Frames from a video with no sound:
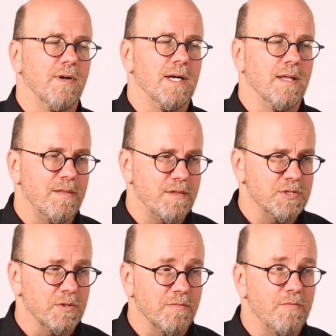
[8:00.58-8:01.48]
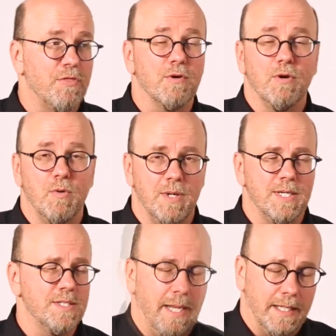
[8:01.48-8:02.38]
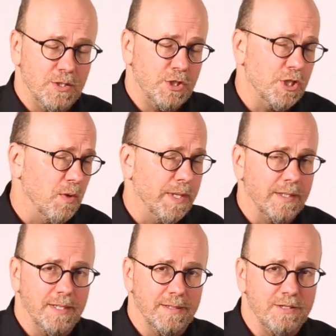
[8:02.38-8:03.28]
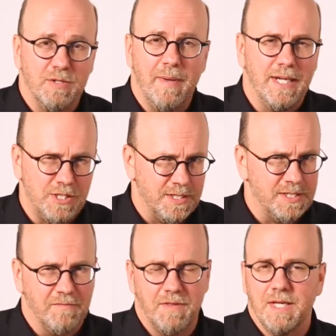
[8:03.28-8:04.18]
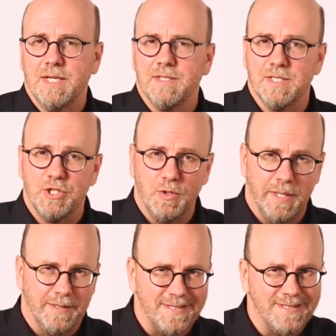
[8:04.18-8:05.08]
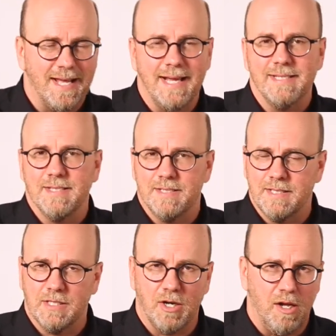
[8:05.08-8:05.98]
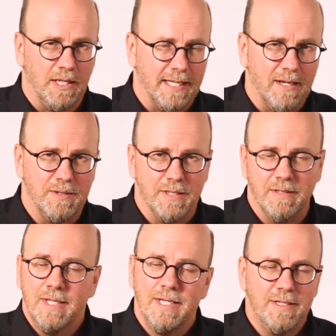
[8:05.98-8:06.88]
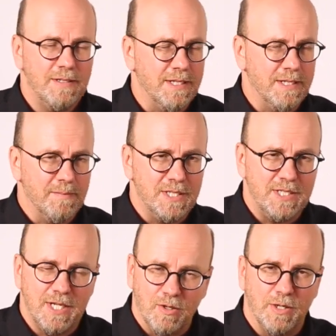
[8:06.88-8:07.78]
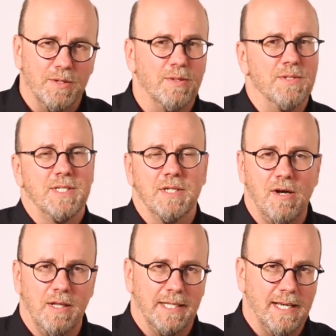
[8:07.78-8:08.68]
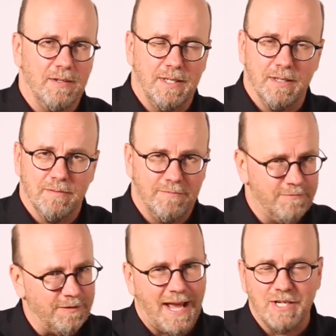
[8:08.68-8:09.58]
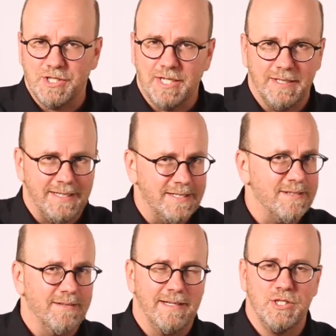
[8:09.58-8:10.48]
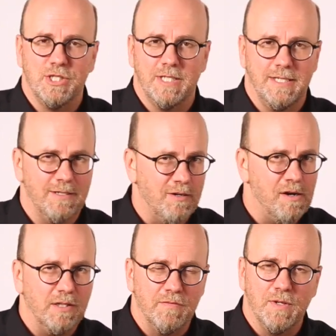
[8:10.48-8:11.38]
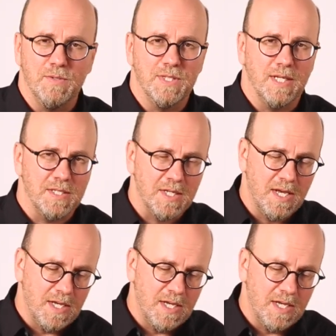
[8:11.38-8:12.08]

uh, sort of thoroughness and showing the dimensions of things and showing the sizes and calling out the the materials and calling out the flashing and the insulation and all of those things.